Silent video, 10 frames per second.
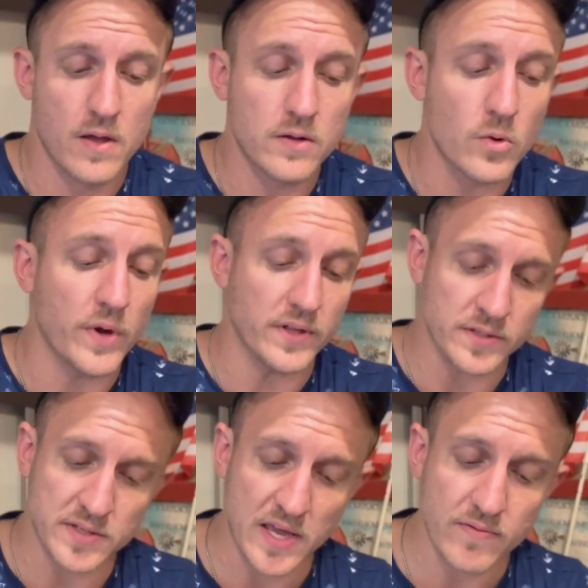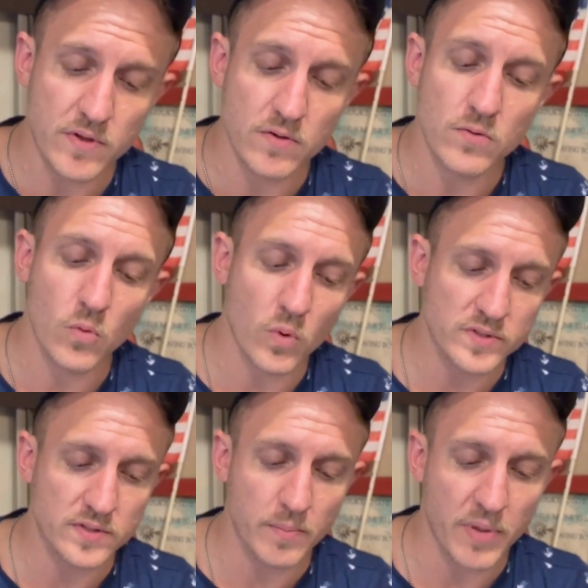going to save you. What's
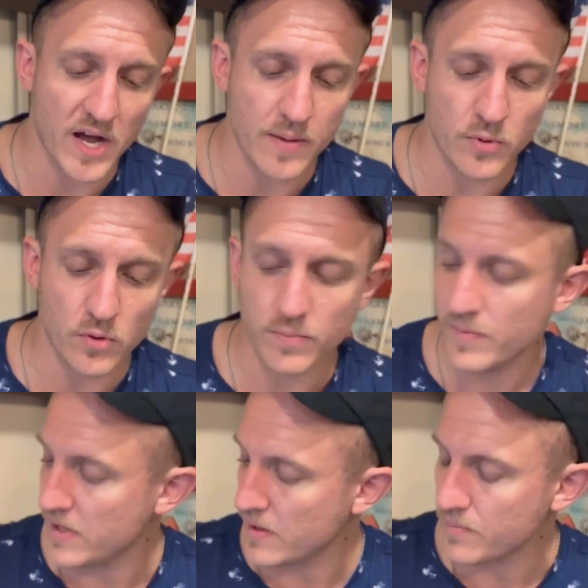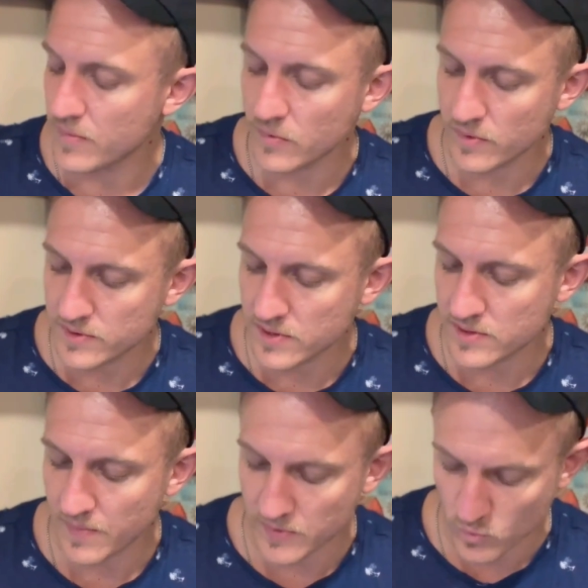the Bible? And since
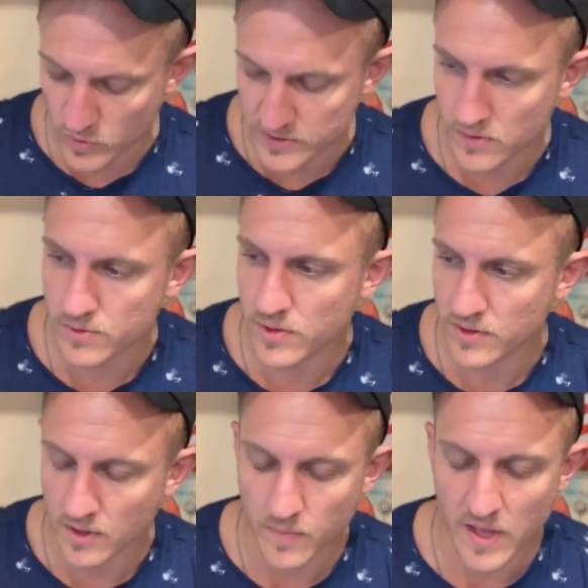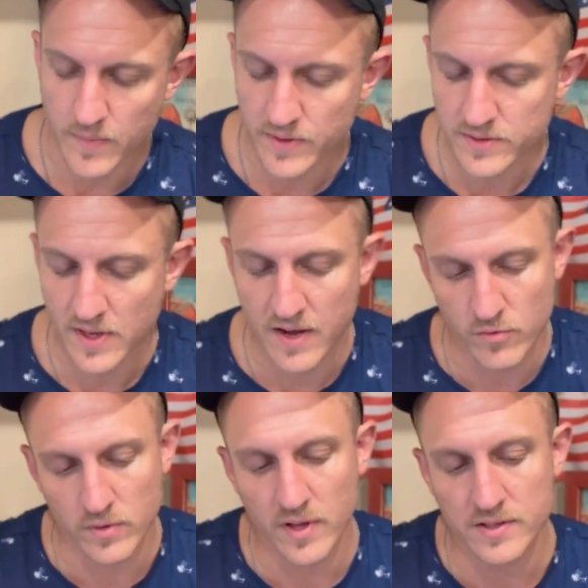I've been researching the commandments, I've
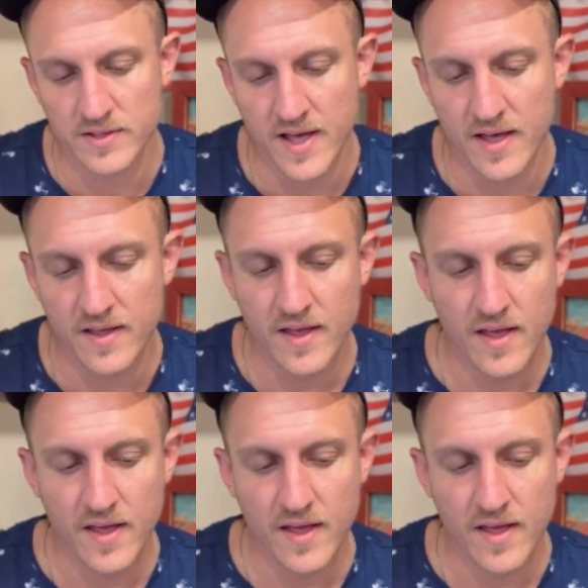realized that